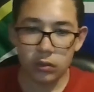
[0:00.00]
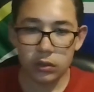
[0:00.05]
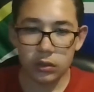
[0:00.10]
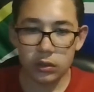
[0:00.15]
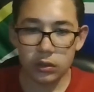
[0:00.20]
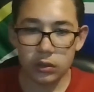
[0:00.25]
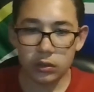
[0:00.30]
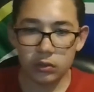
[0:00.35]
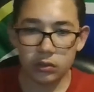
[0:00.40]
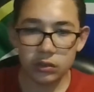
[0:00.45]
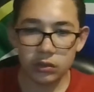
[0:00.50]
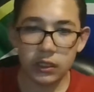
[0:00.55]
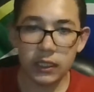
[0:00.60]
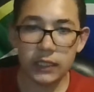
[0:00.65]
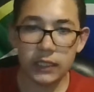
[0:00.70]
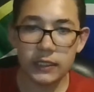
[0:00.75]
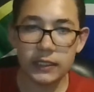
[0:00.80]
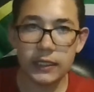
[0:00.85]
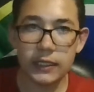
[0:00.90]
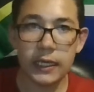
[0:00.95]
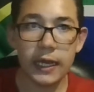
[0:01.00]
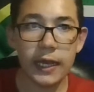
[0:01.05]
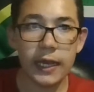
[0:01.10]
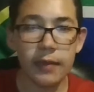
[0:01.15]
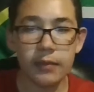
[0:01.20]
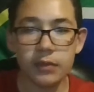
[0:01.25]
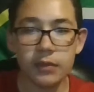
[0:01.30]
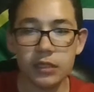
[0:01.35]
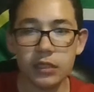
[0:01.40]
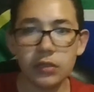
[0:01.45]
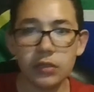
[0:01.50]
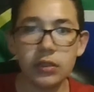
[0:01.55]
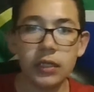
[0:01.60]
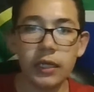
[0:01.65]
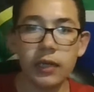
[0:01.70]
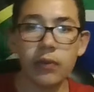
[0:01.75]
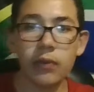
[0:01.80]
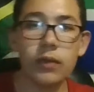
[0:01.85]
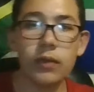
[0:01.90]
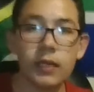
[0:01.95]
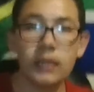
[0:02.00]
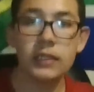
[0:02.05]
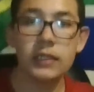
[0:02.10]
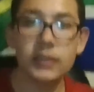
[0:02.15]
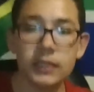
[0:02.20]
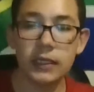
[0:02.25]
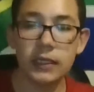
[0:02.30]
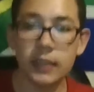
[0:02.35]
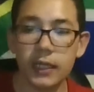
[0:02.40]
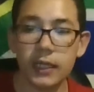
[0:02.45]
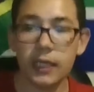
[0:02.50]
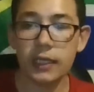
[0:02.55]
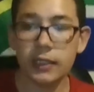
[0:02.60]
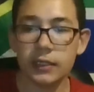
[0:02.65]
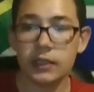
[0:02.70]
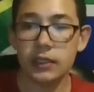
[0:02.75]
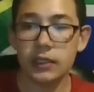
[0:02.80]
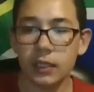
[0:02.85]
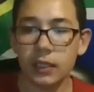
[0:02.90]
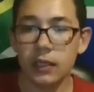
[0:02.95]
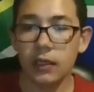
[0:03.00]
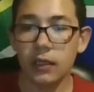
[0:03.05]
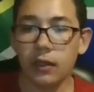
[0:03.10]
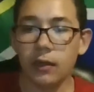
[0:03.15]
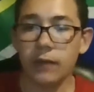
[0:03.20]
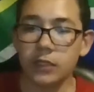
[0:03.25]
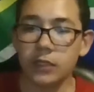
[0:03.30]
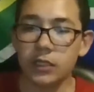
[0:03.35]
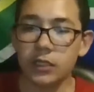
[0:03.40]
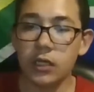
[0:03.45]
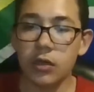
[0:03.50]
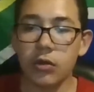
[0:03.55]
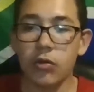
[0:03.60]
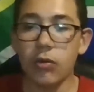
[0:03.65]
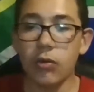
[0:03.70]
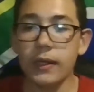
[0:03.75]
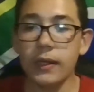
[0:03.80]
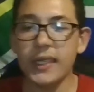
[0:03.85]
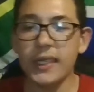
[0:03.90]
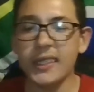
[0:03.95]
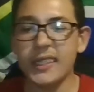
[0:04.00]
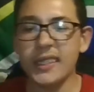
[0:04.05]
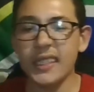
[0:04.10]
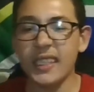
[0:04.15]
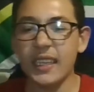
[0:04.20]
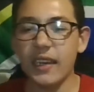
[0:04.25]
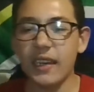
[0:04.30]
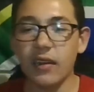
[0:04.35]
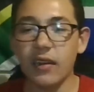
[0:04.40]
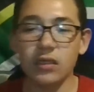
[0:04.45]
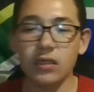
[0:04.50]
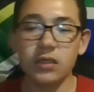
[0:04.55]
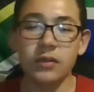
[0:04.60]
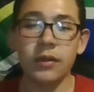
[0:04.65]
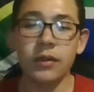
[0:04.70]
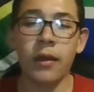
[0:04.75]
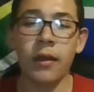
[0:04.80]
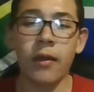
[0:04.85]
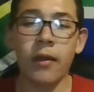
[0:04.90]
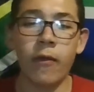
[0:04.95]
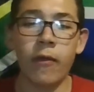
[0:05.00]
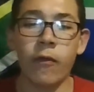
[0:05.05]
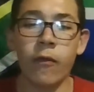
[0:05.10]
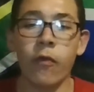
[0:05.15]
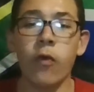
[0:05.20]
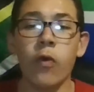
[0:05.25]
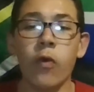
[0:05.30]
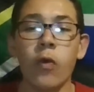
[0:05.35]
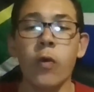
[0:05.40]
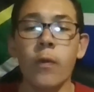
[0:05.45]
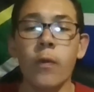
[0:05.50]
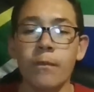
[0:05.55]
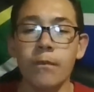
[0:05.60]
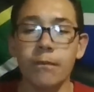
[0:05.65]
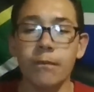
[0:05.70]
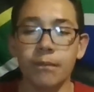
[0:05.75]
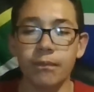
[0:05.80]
6 games, so they winless in that. Stoke winless in their last 4.